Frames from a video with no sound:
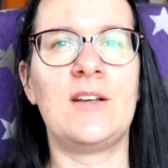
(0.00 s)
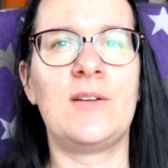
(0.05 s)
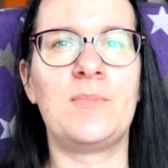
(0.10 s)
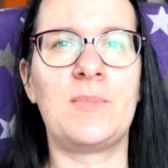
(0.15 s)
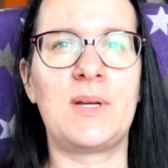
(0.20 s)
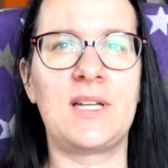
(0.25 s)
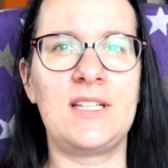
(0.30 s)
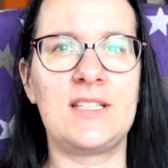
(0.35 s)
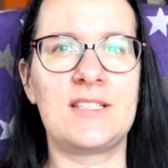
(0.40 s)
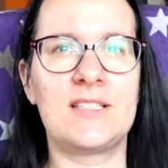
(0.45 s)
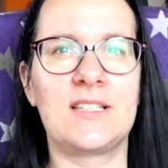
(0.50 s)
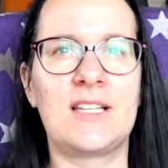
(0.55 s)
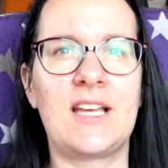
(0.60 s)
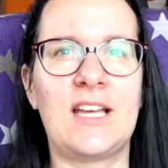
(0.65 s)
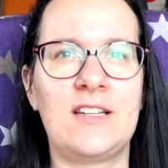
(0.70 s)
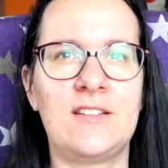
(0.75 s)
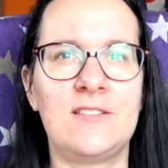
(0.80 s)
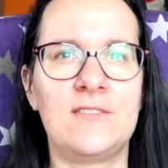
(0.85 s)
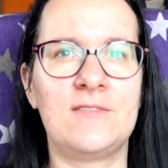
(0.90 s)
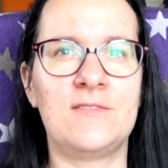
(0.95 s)
but it's
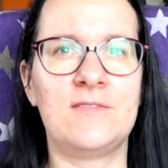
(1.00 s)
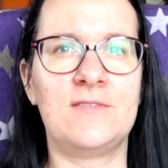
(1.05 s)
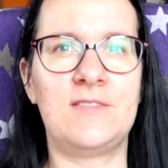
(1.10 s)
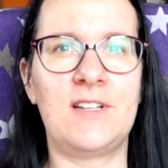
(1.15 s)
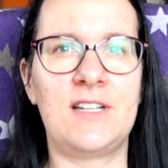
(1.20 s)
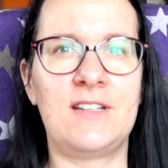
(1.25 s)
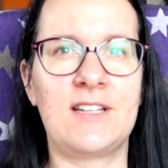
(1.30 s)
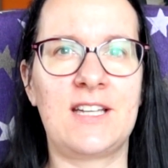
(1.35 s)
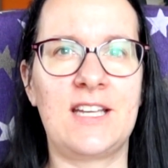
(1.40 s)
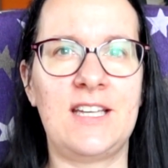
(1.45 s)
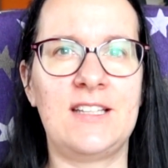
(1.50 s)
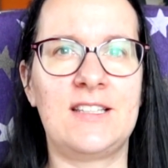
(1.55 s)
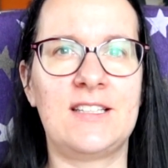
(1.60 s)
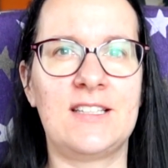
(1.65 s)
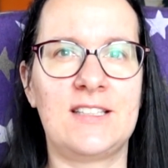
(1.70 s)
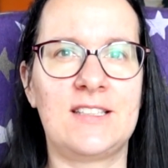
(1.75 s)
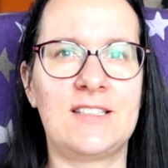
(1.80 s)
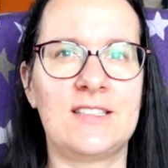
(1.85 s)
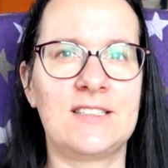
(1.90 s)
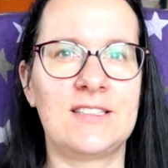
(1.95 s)
again
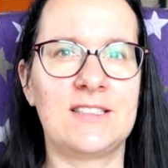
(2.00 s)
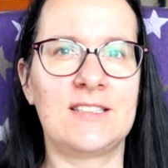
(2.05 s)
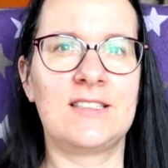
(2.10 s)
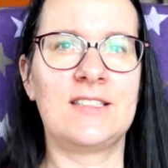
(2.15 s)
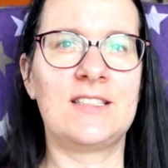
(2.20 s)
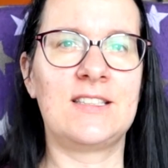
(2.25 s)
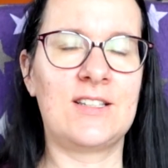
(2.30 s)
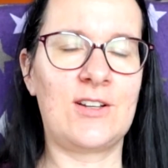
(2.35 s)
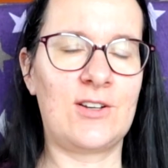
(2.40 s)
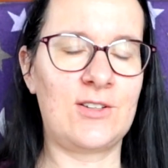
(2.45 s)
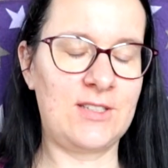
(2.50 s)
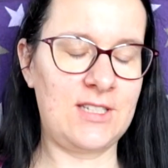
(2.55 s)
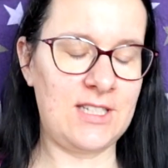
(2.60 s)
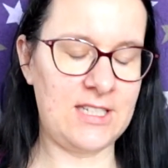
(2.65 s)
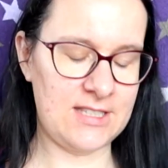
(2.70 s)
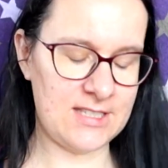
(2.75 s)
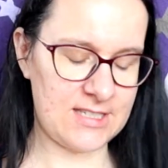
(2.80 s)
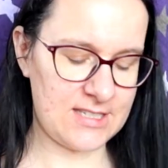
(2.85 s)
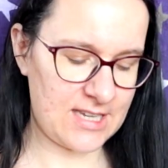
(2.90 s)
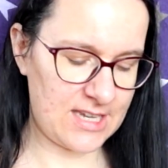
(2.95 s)
variegated on the
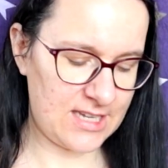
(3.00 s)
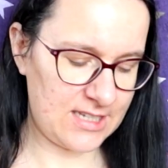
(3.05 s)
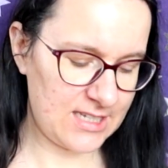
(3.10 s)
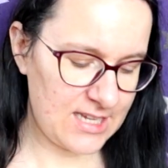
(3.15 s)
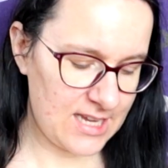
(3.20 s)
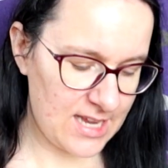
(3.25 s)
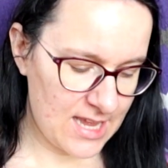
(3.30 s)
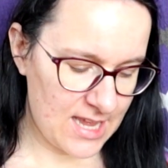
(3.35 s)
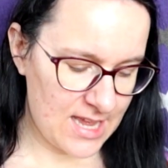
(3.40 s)
inside,